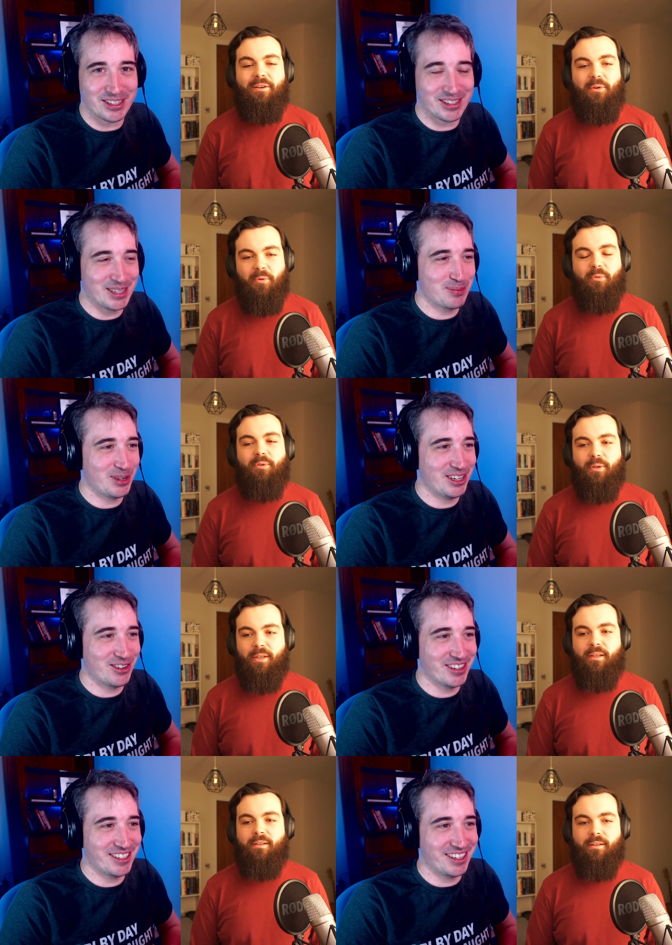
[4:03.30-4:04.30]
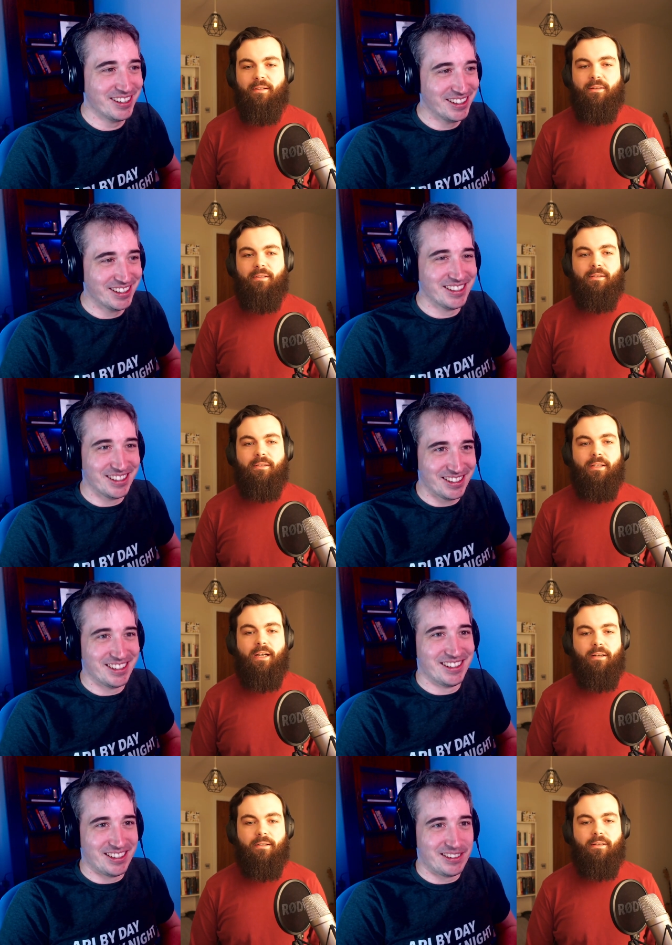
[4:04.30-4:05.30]
Speaker 1: So that's pretty interesting.
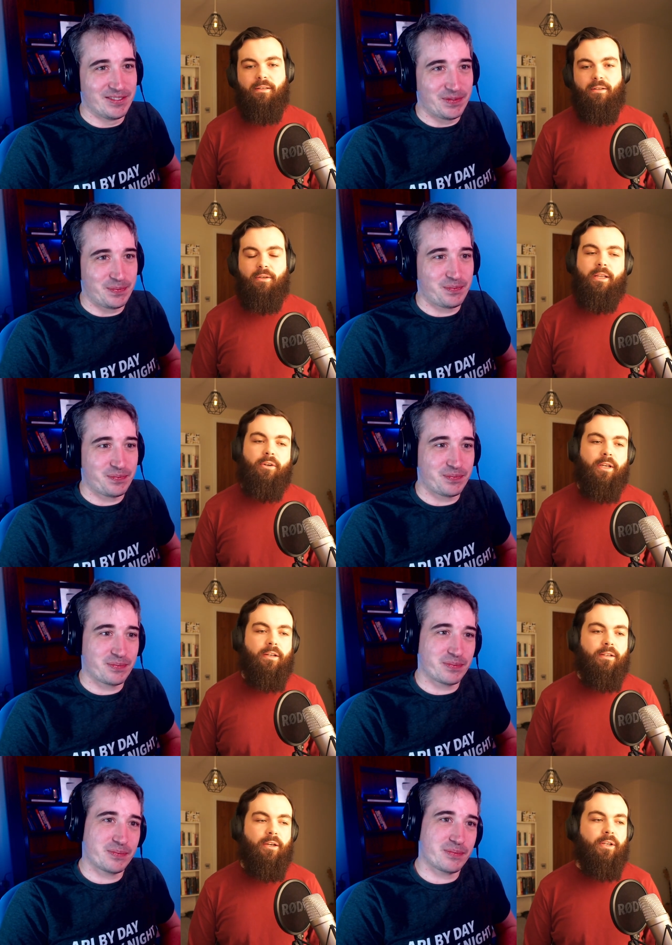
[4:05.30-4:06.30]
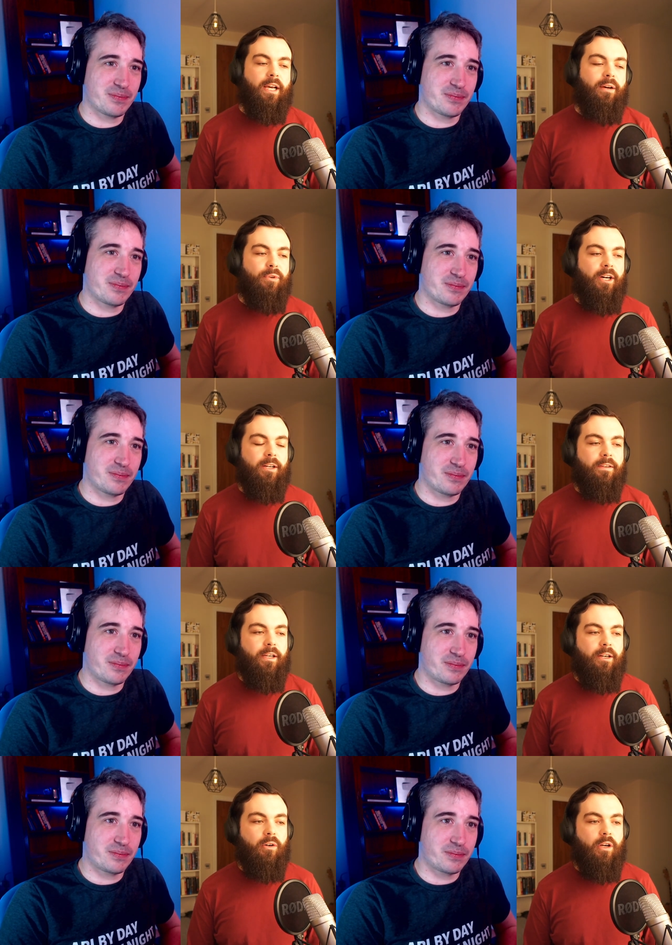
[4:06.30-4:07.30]
Speaker 2: Yeah, now, the, now the caveat
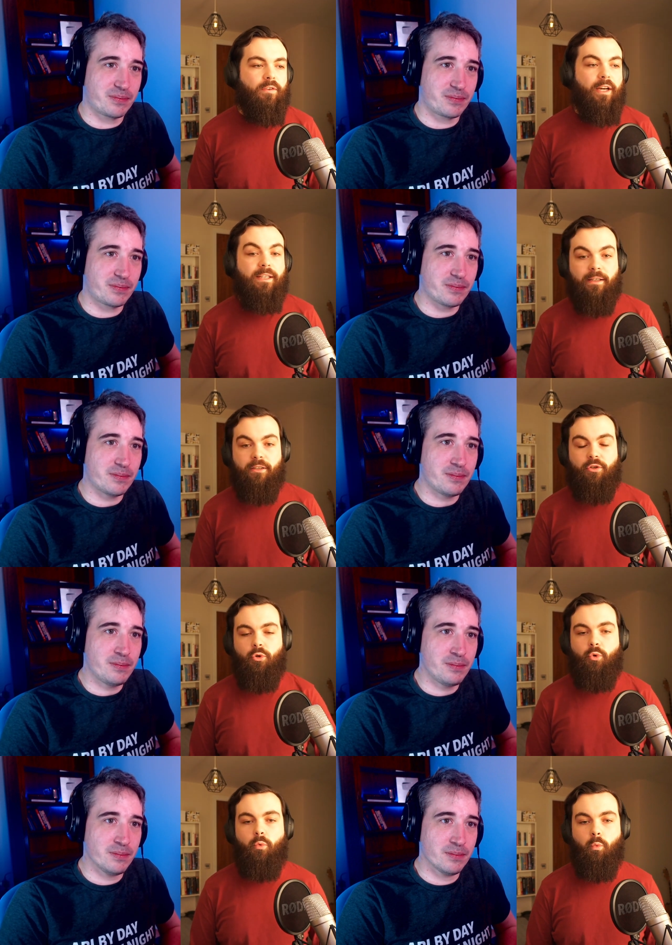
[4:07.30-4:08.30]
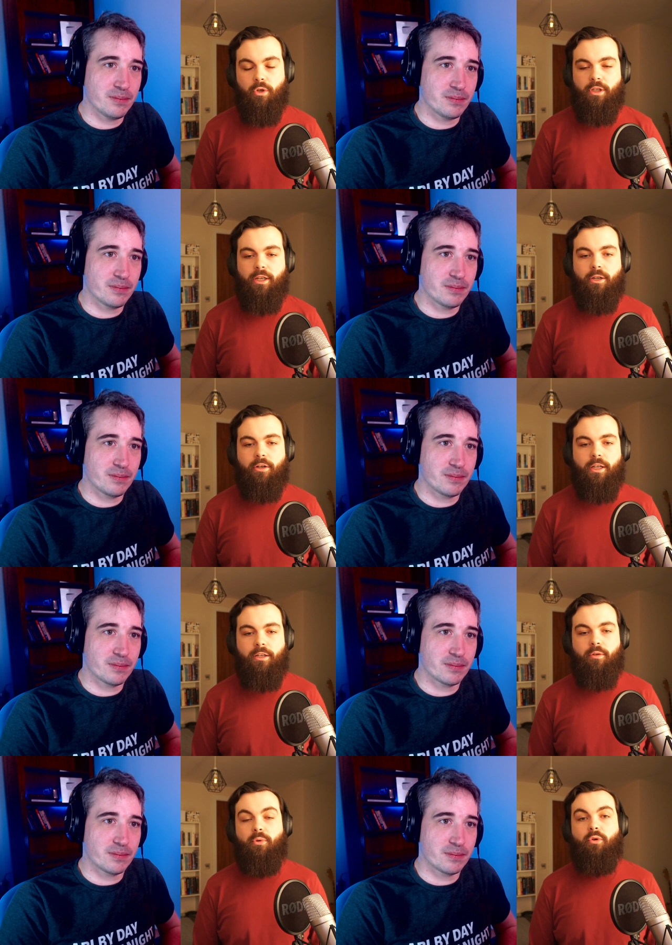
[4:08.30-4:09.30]
there was I did do one year in
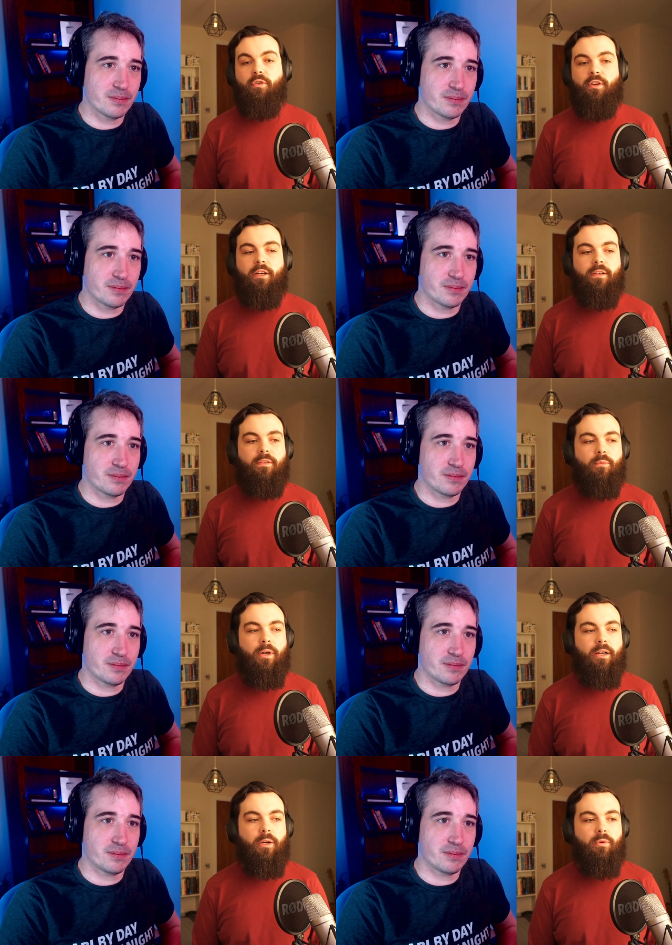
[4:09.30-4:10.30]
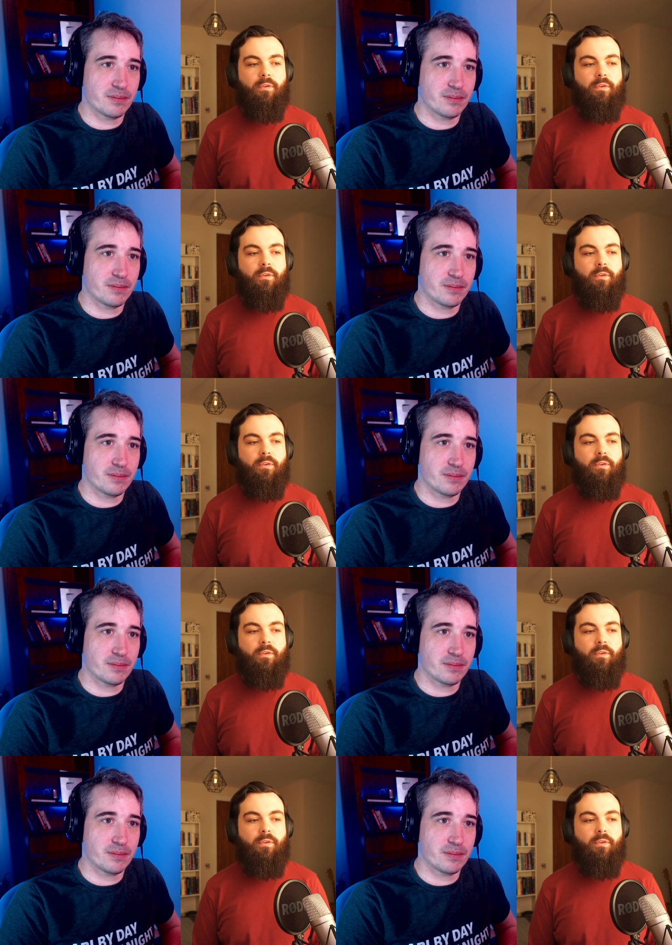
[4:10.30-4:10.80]
computer science when I was